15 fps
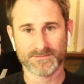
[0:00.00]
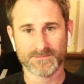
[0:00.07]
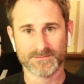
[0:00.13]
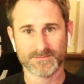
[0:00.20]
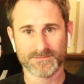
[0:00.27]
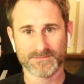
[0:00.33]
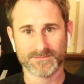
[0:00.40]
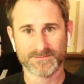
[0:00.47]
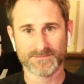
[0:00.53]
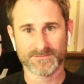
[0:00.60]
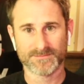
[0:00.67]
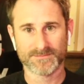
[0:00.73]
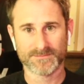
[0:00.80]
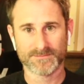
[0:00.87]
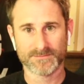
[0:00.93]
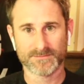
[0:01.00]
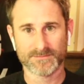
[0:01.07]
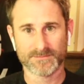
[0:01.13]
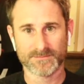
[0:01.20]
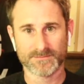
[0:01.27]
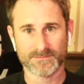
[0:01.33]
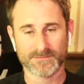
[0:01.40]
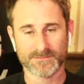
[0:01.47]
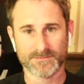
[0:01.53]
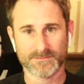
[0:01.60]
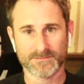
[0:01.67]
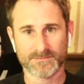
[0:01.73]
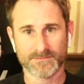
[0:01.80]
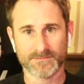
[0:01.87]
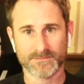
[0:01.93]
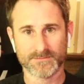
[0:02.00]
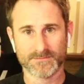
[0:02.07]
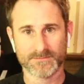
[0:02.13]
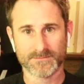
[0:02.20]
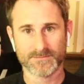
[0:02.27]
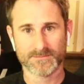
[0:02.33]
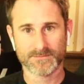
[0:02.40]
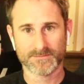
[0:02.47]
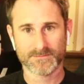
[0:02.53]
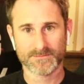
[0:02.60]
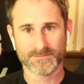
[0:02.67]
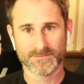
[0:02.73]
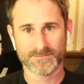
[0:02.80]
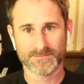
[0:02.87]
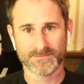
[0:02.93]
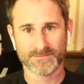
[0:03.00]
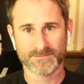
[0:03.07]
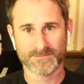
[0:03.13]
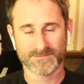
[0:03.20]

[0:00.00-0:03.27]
(not speaking)